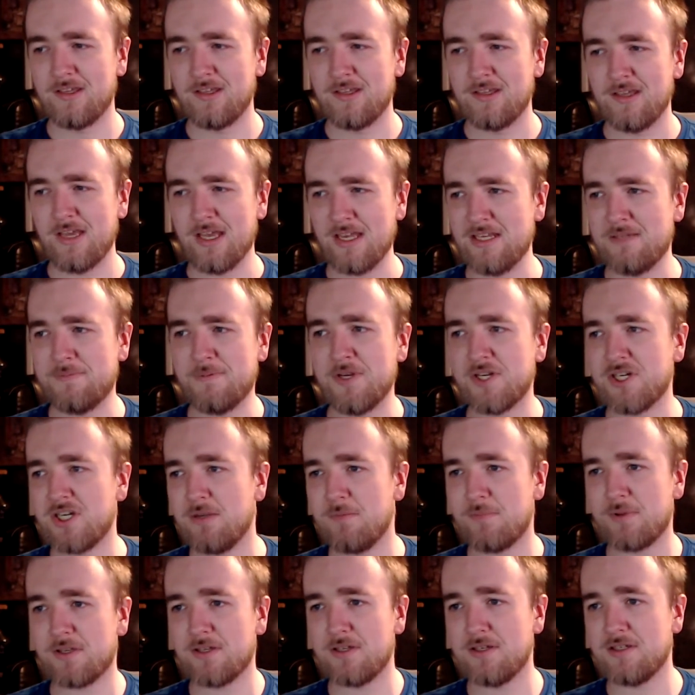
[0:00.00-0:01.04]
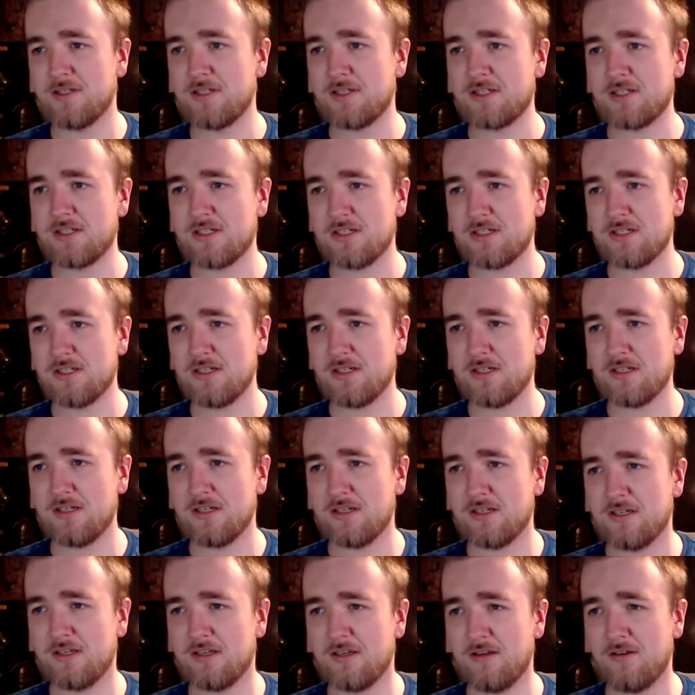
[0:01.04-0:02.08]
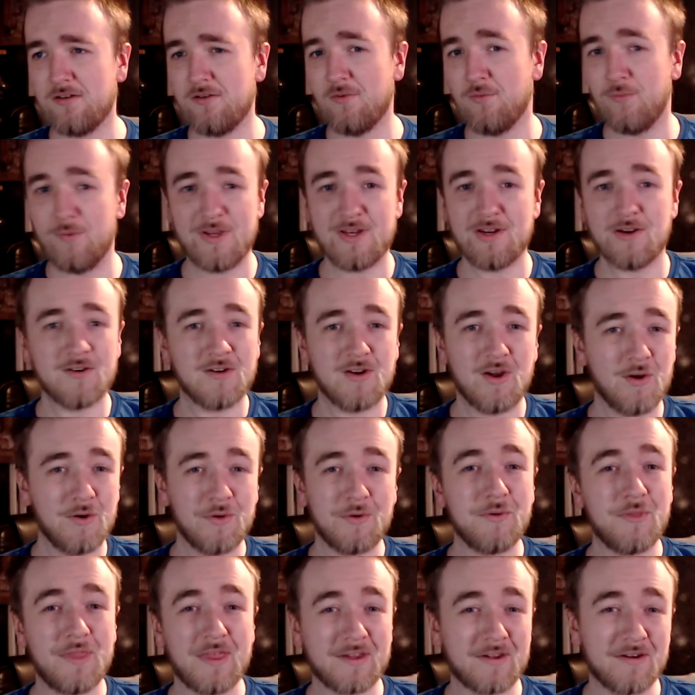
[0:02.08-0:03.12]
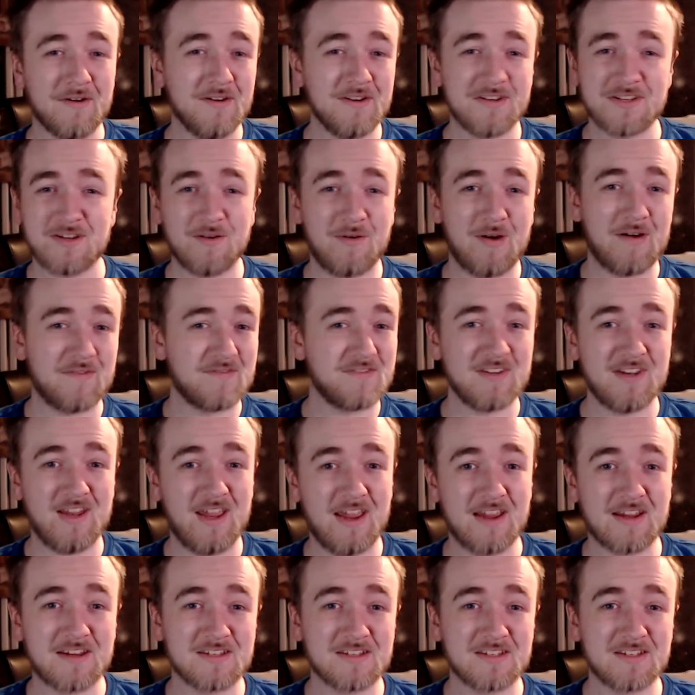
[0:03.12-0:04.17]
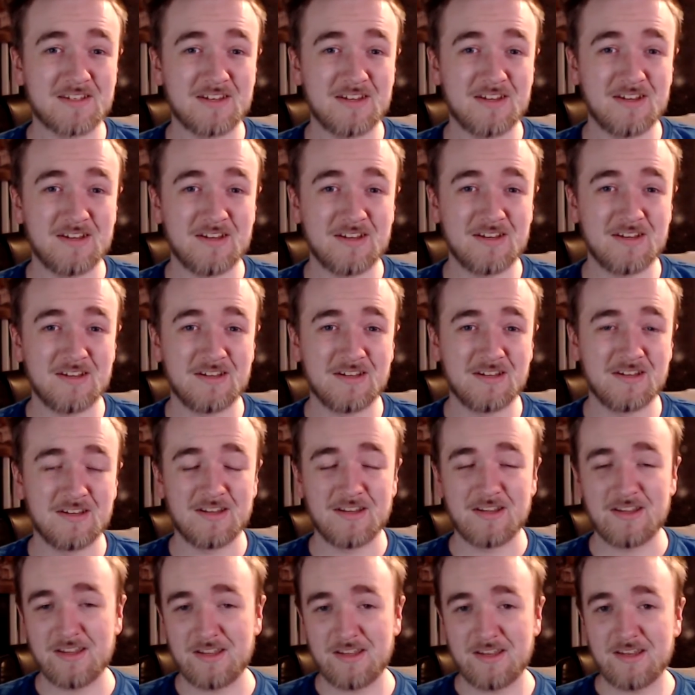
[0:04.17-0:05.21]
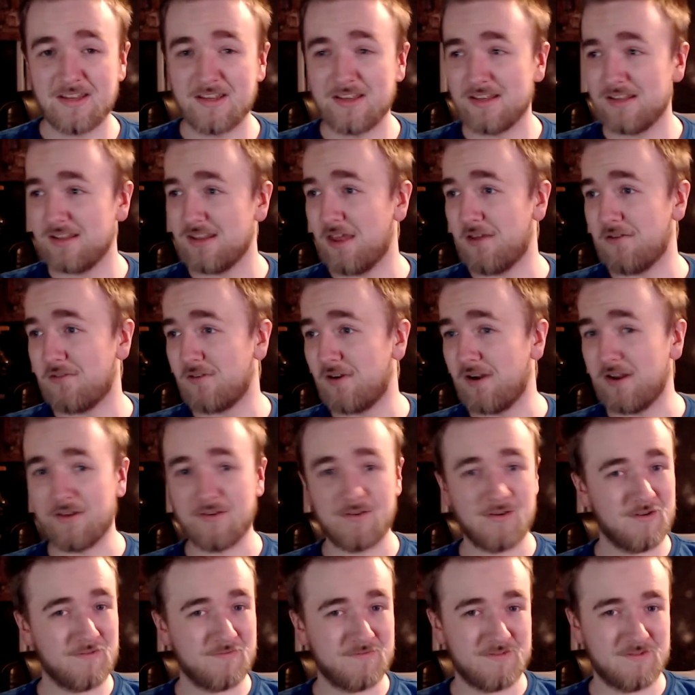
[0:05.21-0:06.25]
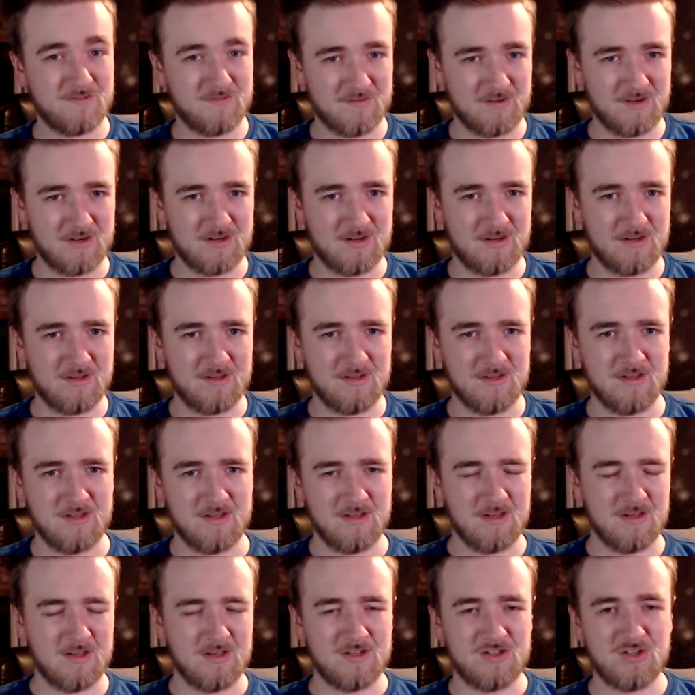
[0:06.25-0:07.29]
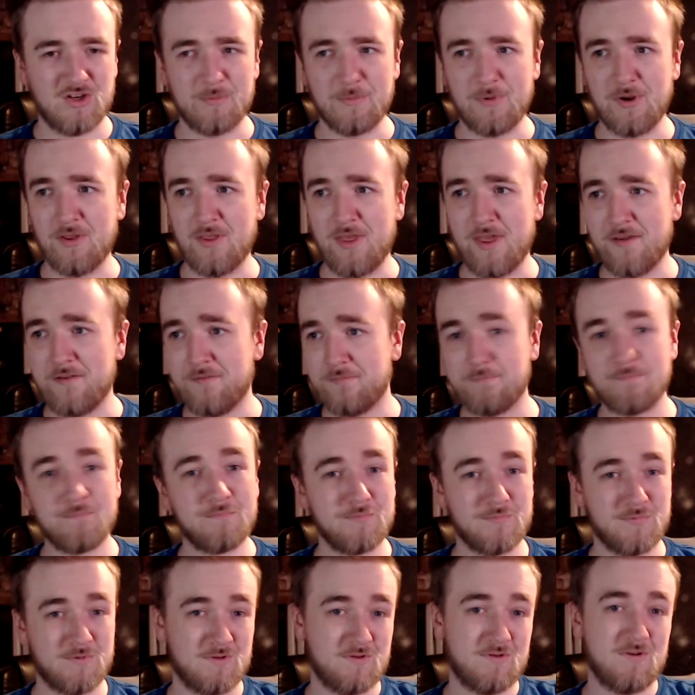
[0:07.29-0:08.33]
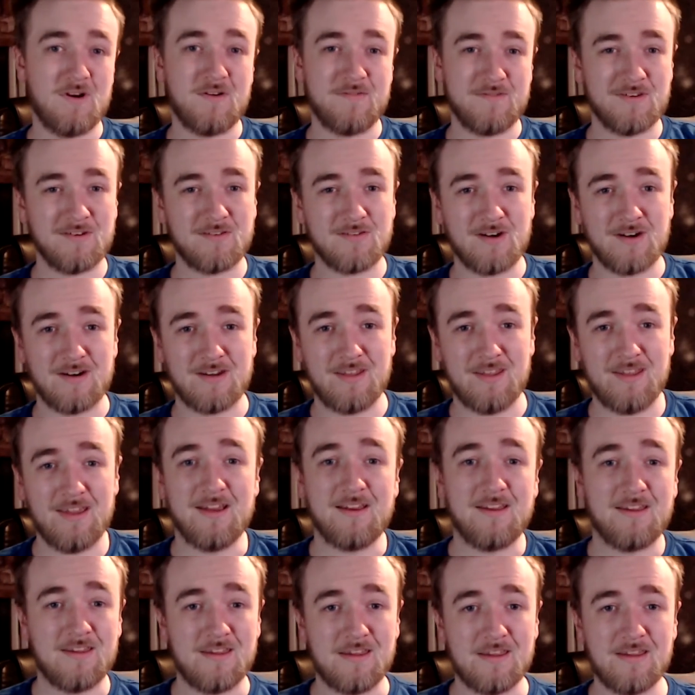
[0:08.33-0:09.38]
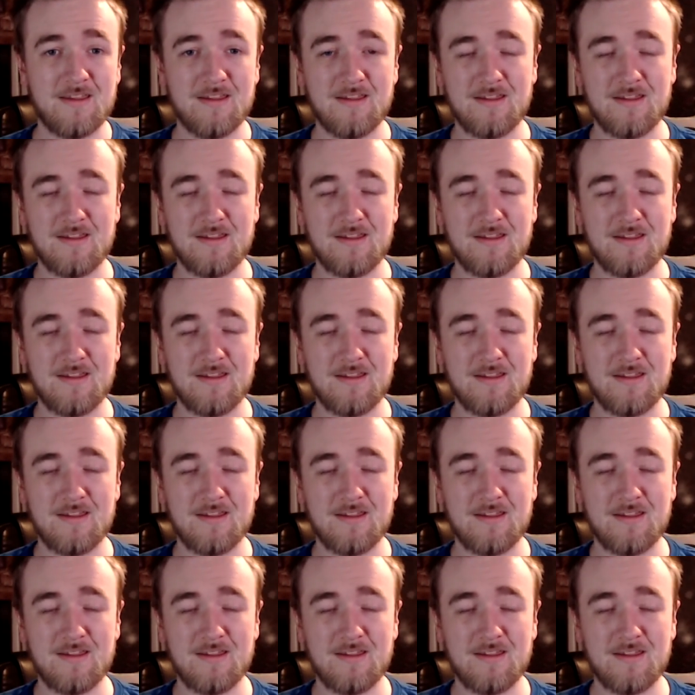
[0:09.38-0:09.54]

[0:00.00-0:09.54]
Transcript: And especially because we don't know who they're going to go after next. They've already gone after Tomo, they've gone after Cranky Yankee.